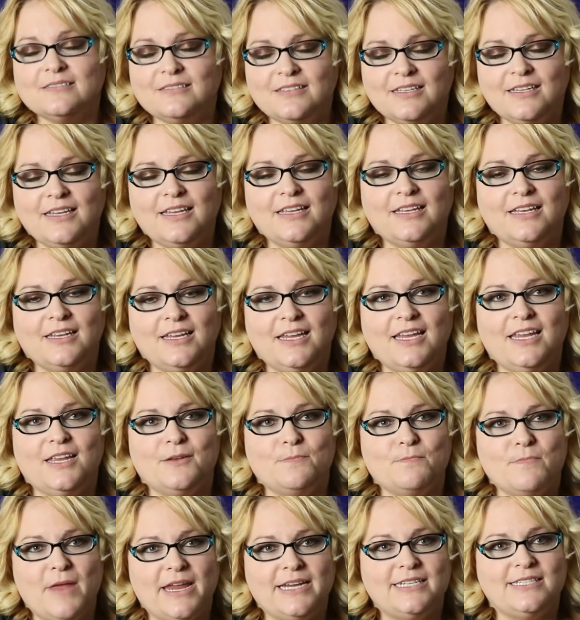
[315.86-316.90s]
It
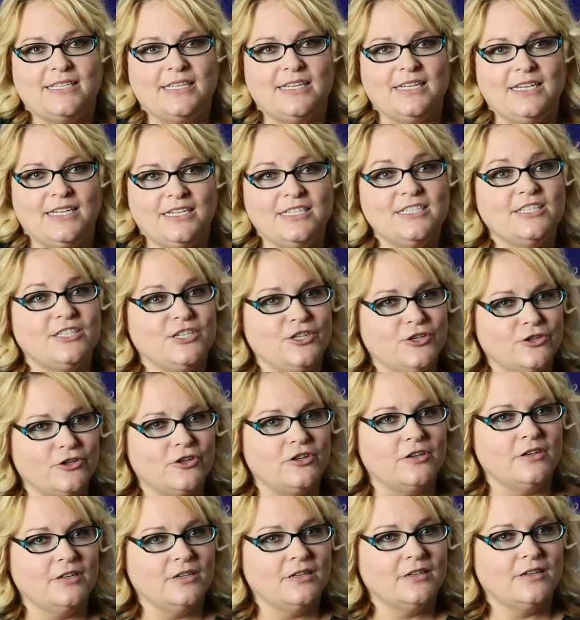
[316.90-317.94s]
makes it
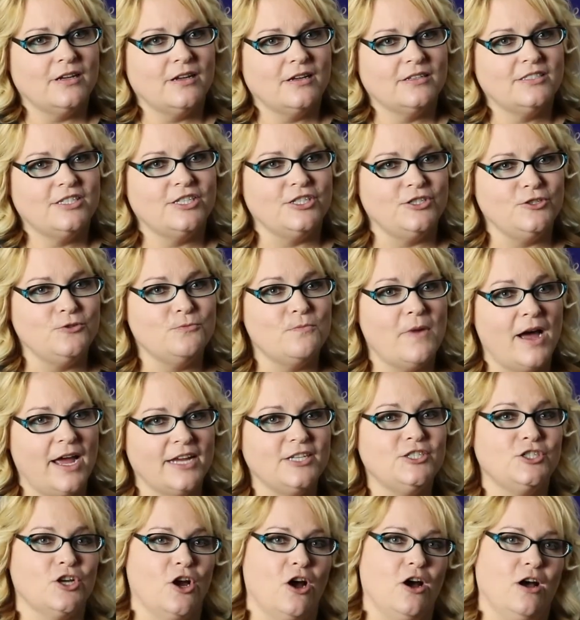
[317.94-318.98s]
easier to do my
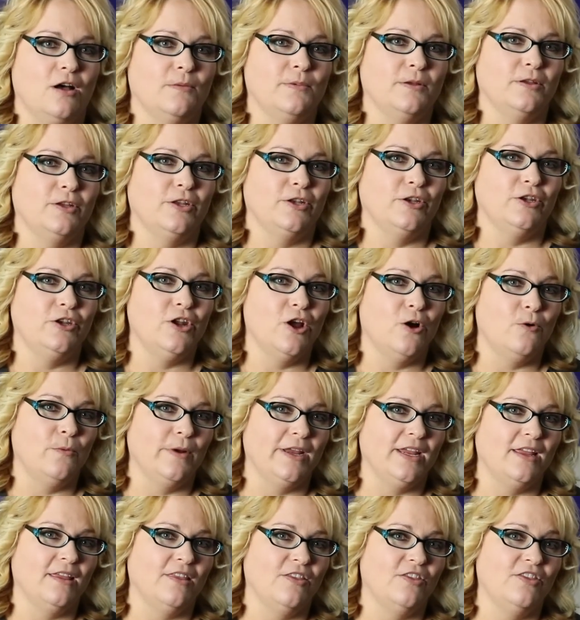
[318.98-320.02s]
job
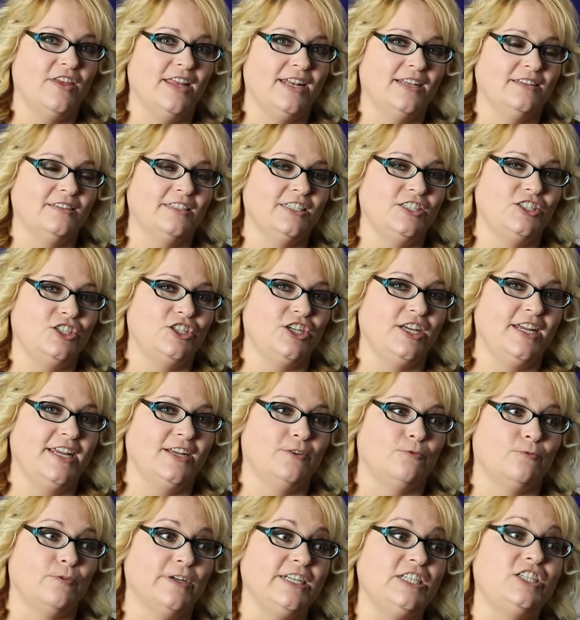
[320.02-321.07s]
knowing that at least she
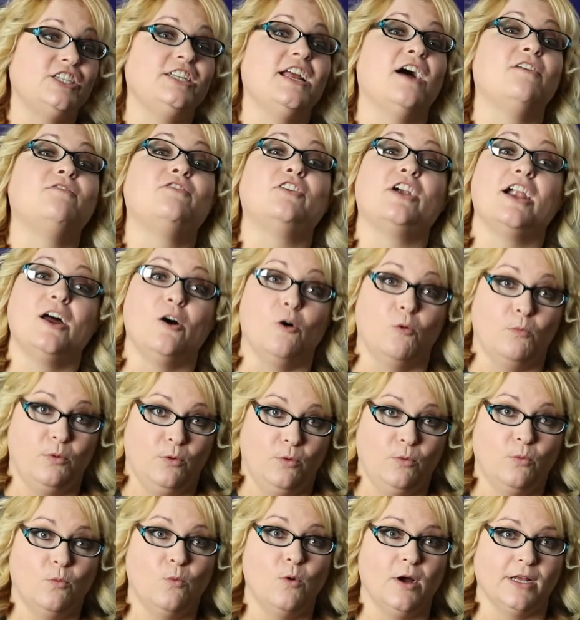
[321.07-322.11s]
had reached out for help
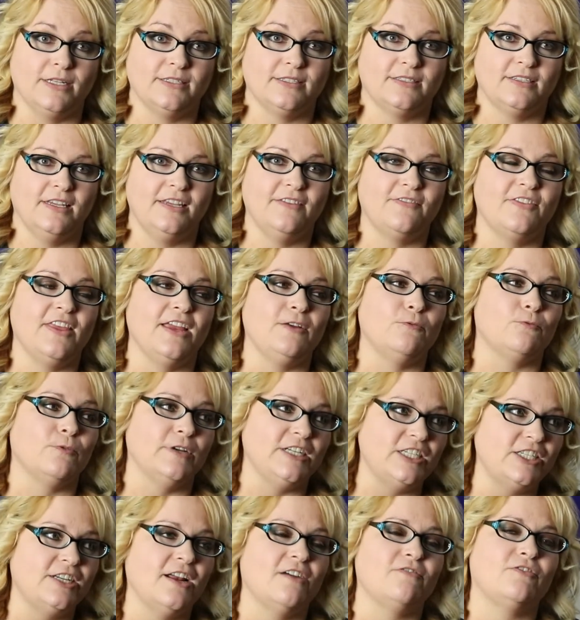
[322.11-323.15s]
once. If they
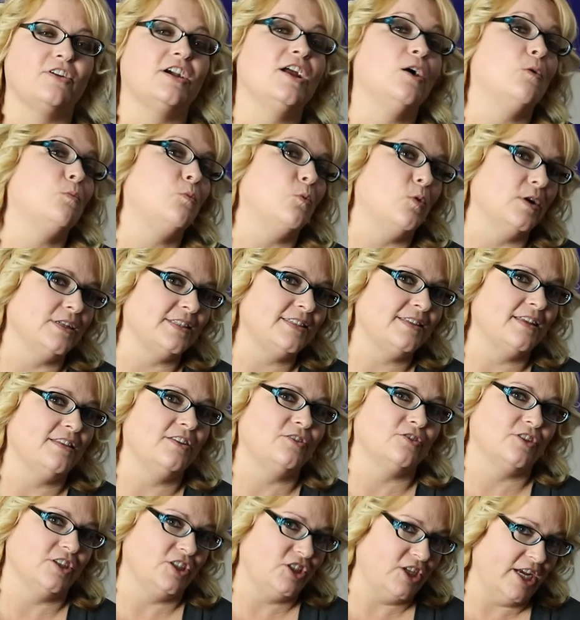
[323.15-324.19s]
reached out for help once, then
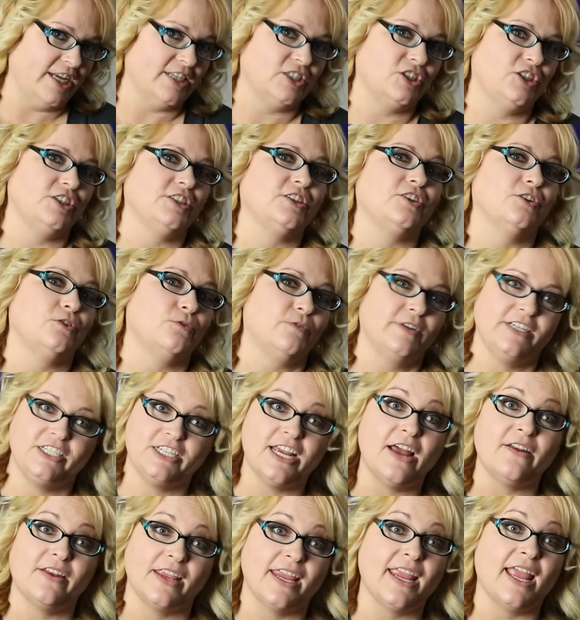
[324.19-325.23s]
there's a chance she's going to reach
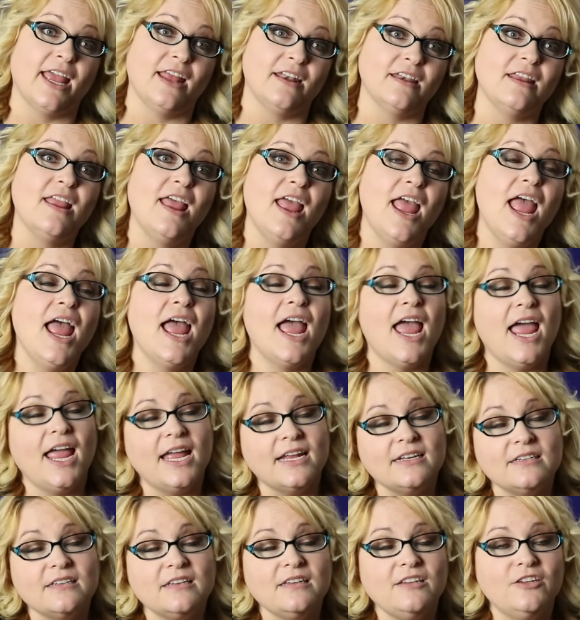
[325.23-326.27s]
out again.
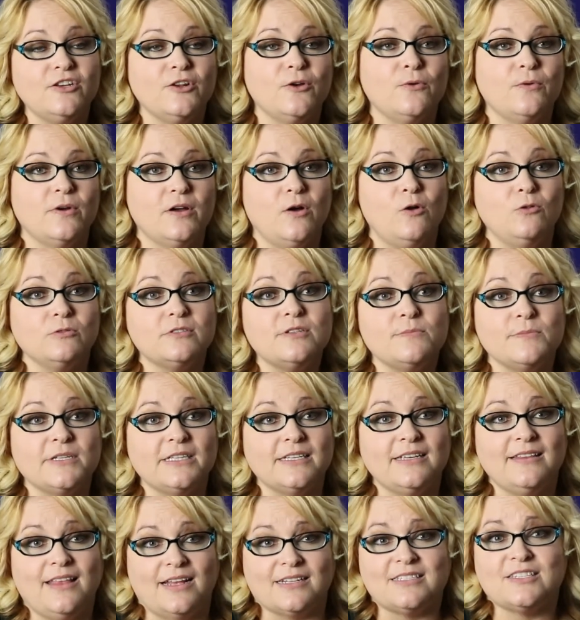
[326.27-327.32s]
And
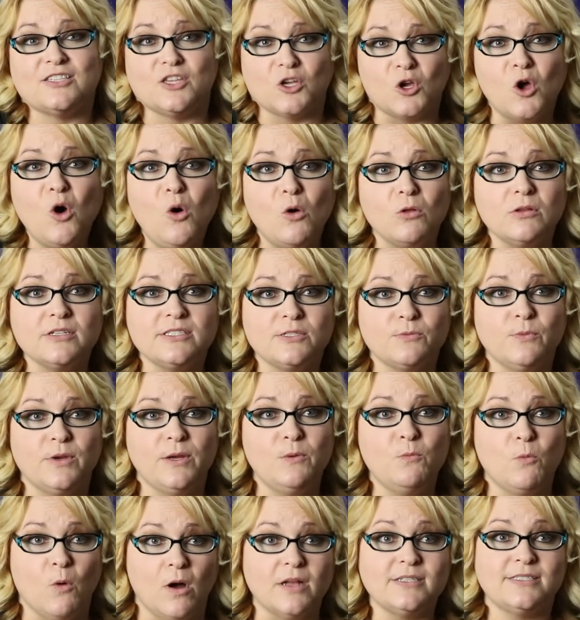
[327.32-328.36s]
ultimately that's the goal, is we
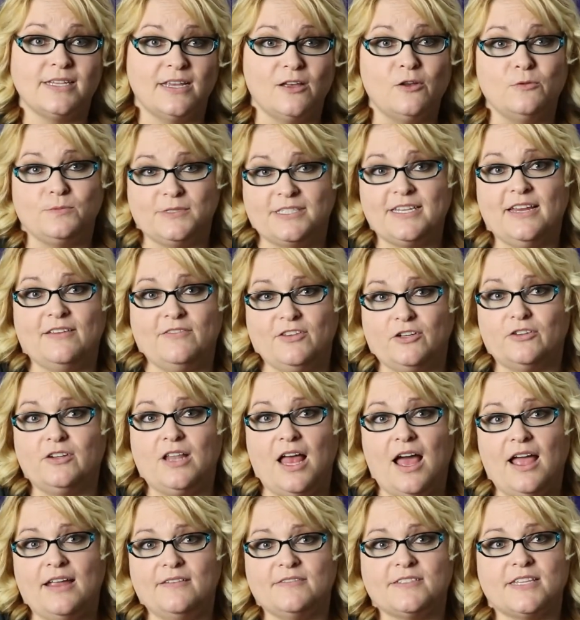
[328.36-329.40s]
want to help save their
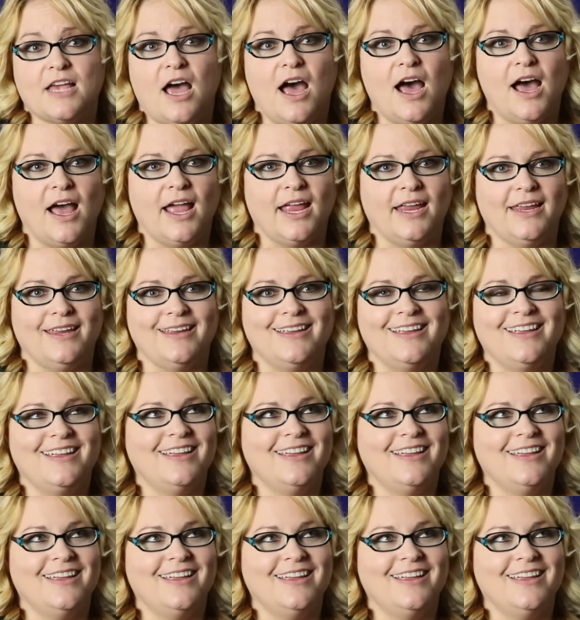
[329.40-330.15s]
lives. I